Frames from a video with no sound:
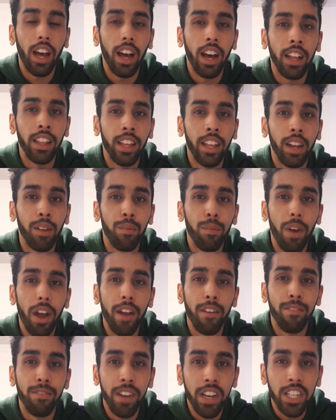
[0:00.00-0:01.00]
then I
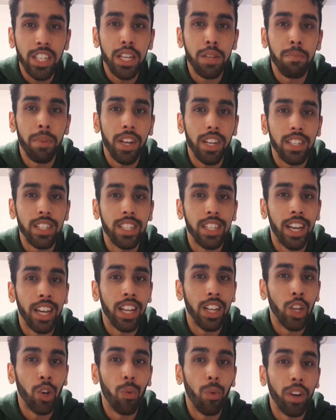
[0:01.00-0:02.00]
eventually managed to get
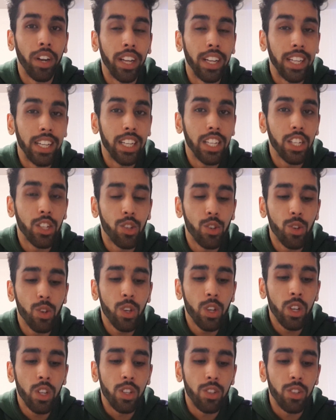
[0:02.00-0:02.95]
it done when I needed to.